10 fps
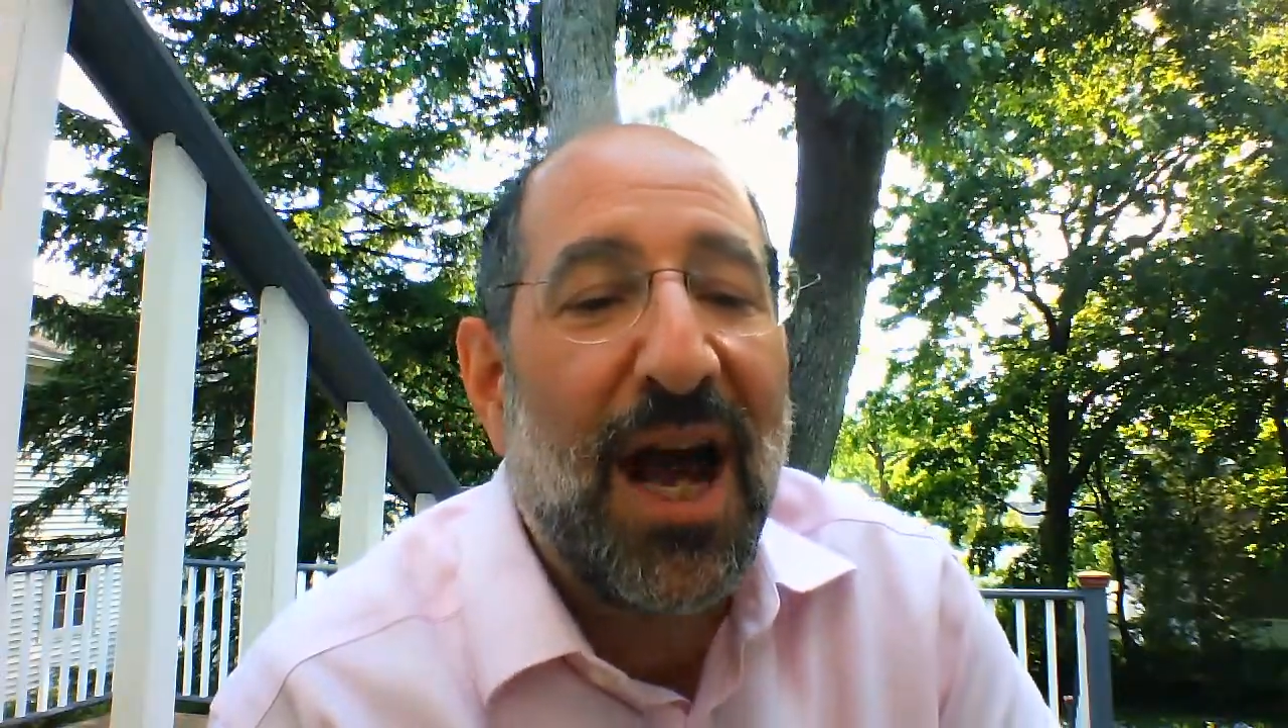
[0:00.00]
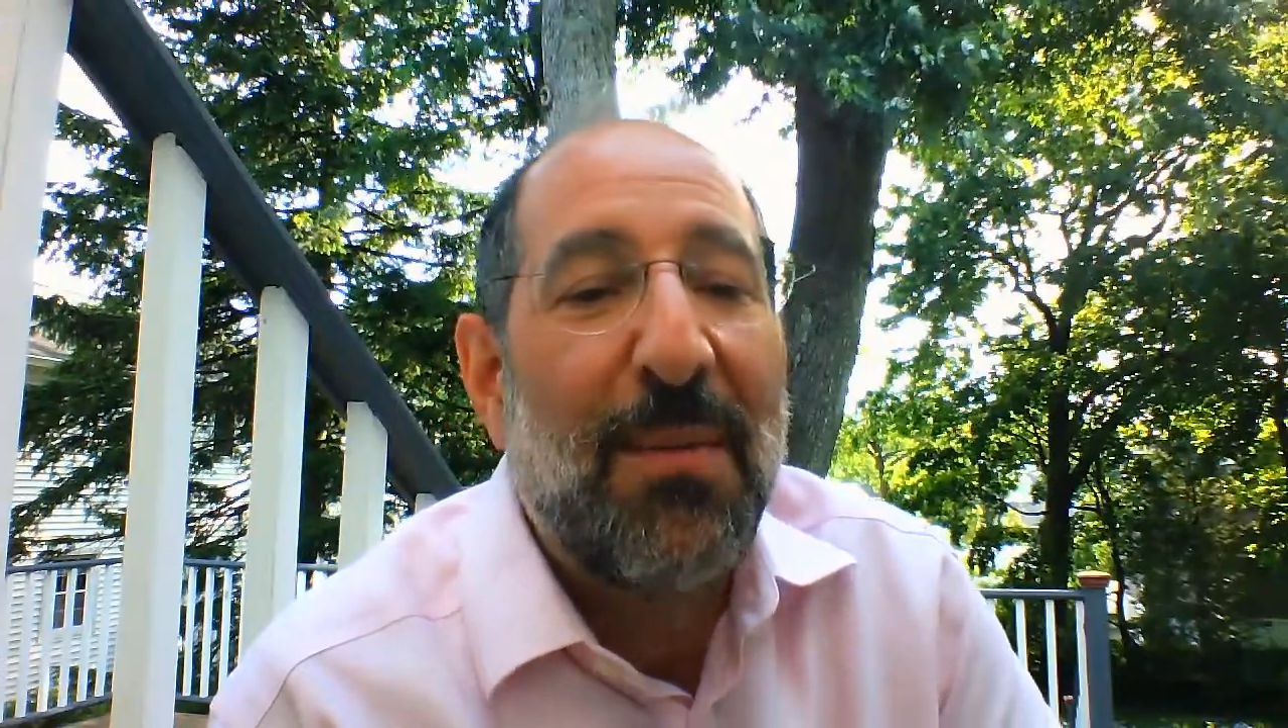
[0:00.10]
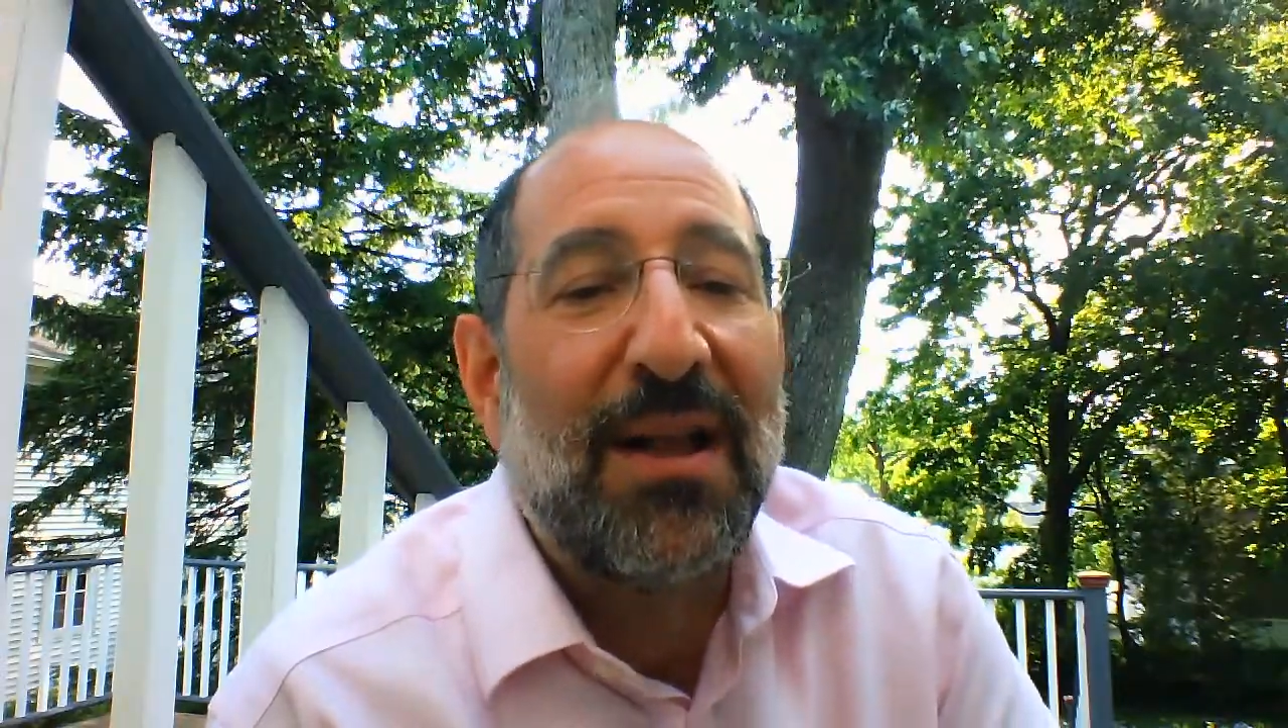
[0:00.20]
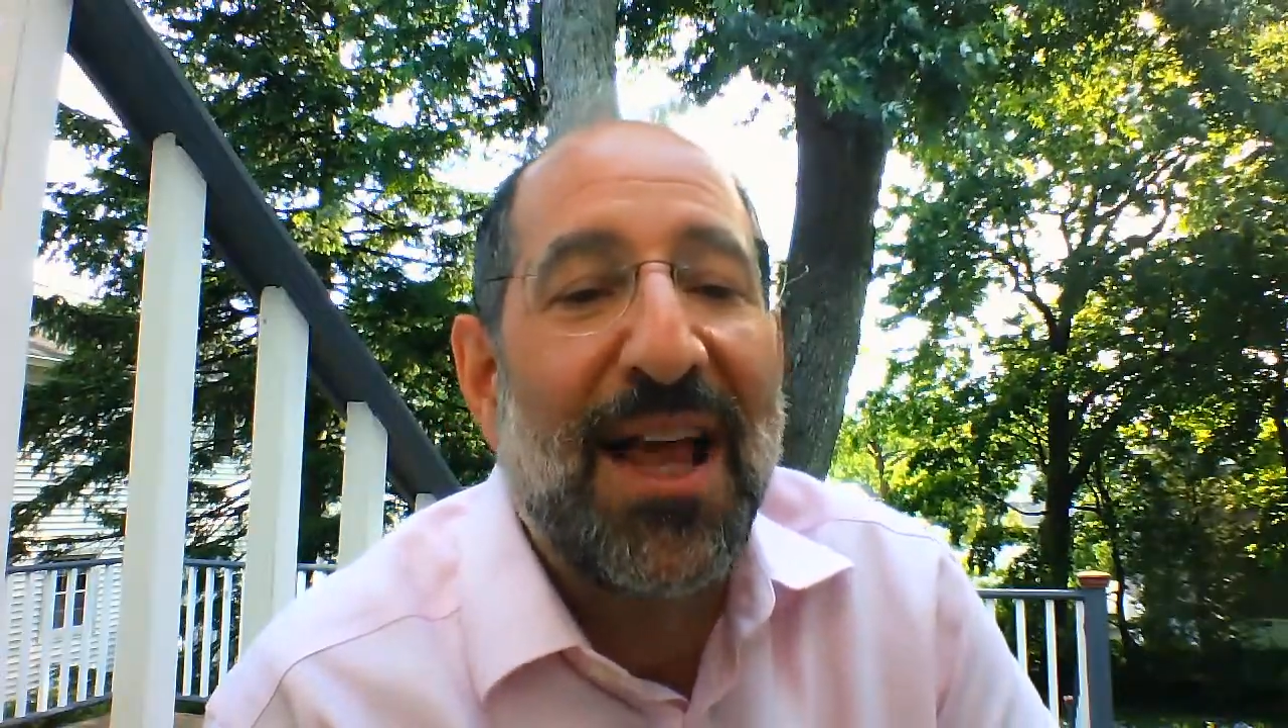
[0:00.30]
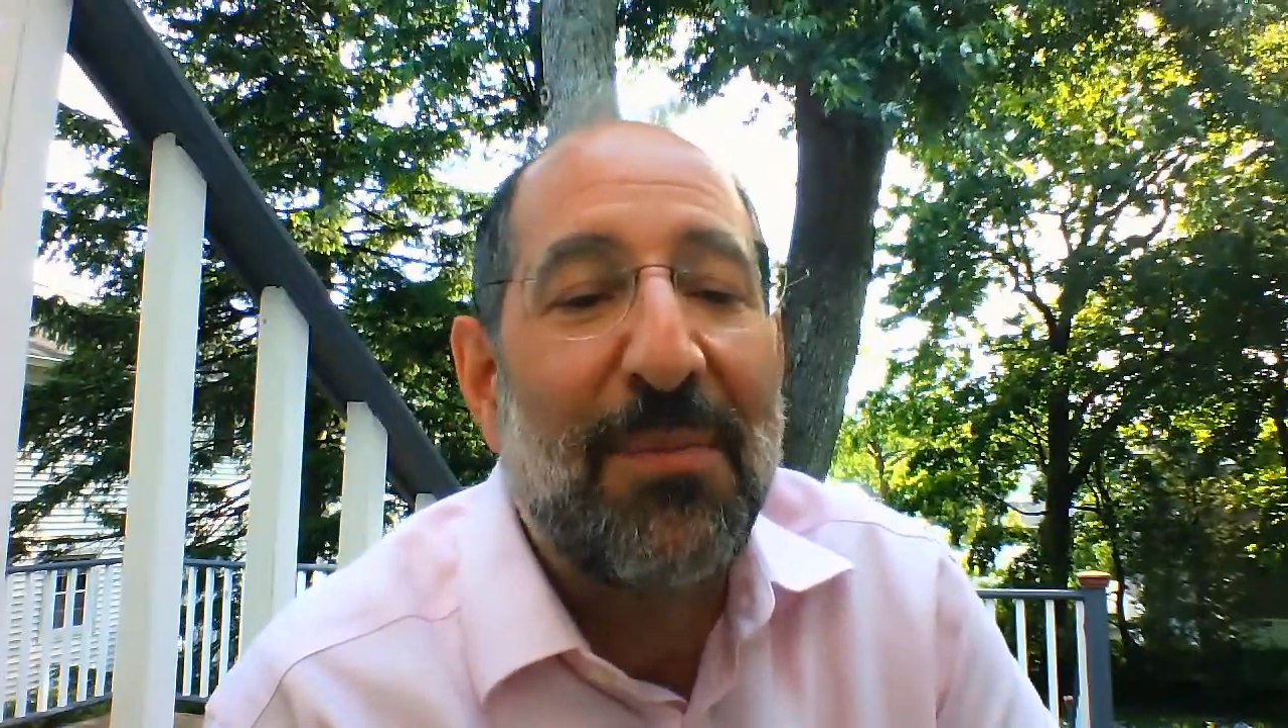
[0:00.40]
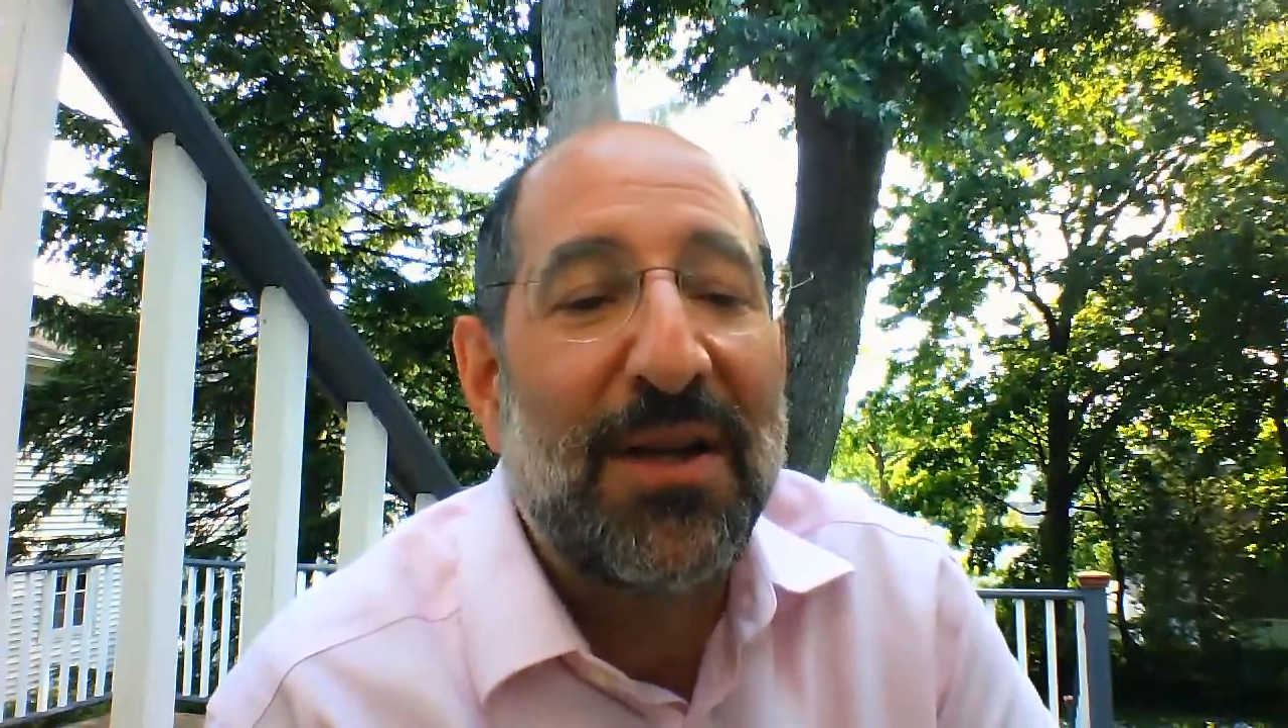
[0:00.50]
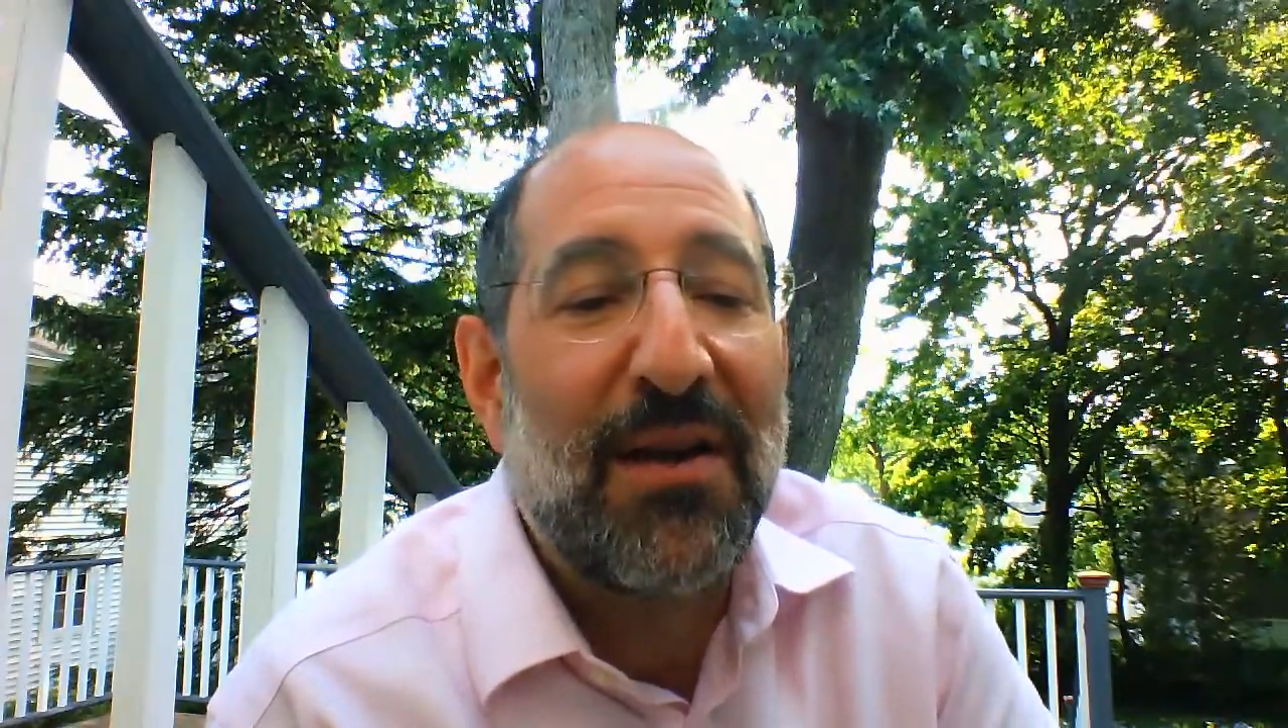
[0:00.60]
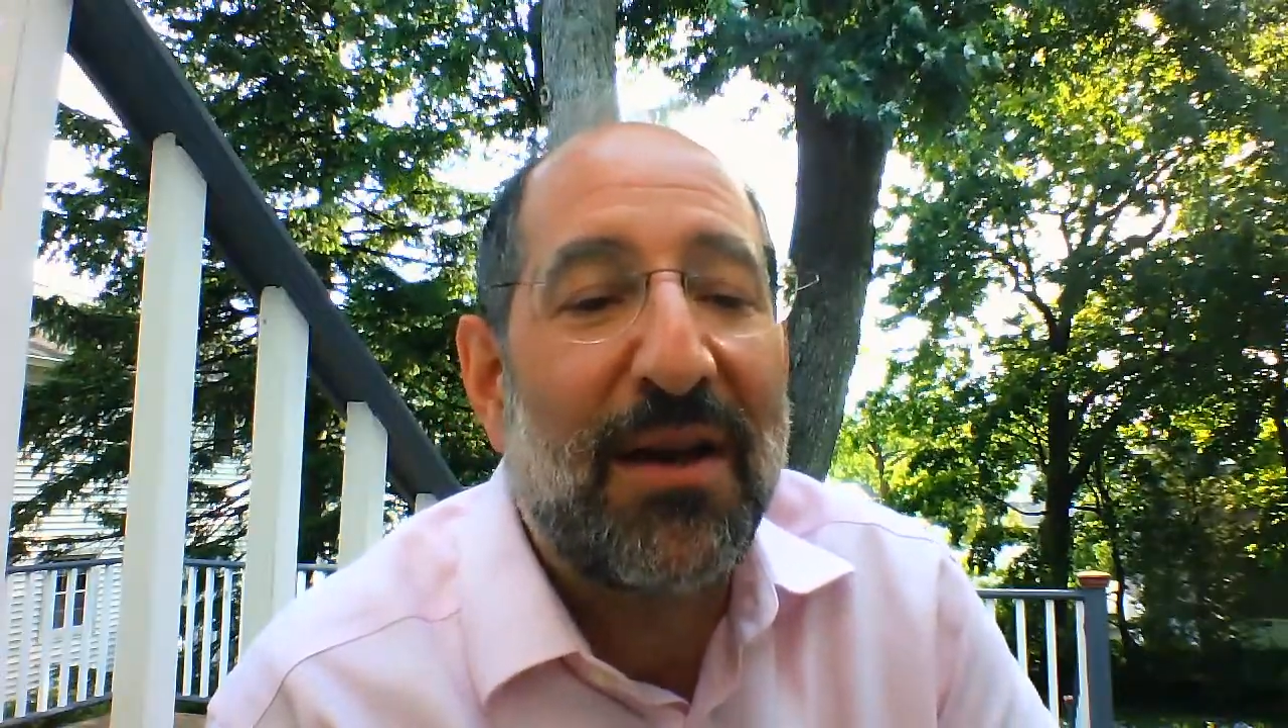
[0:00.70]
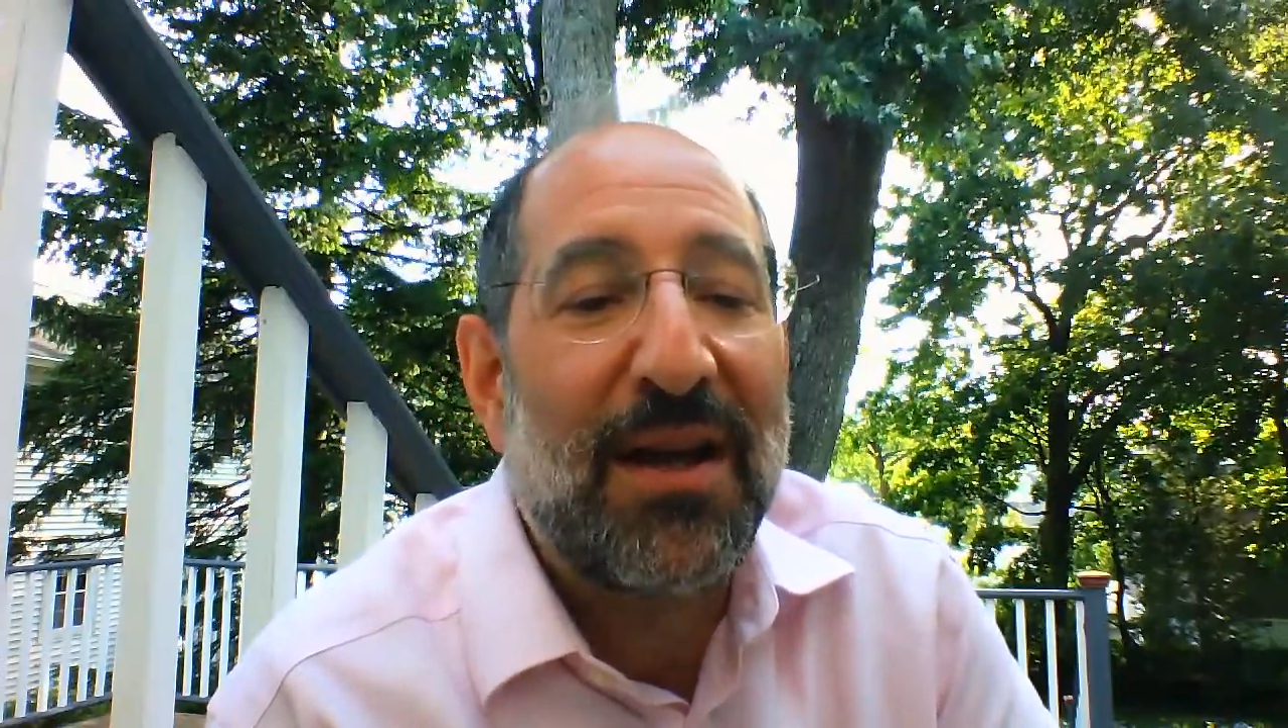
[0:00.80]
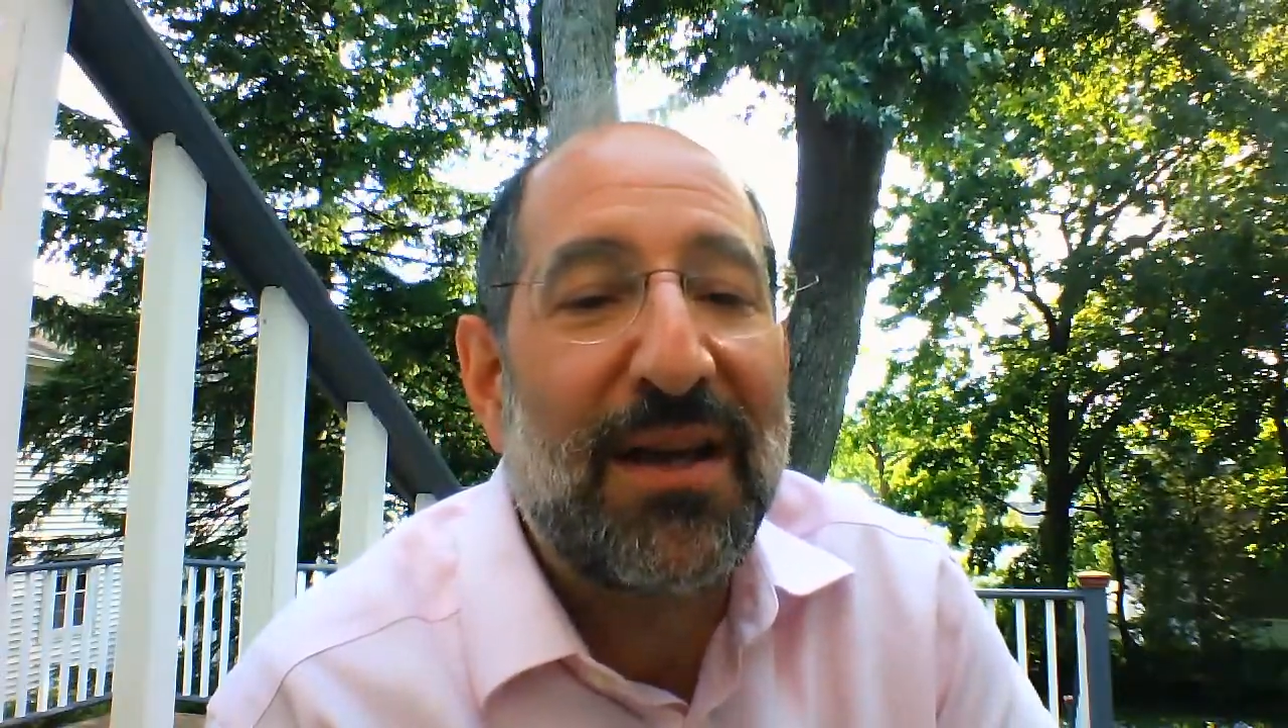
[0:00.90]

Hamalech b'derech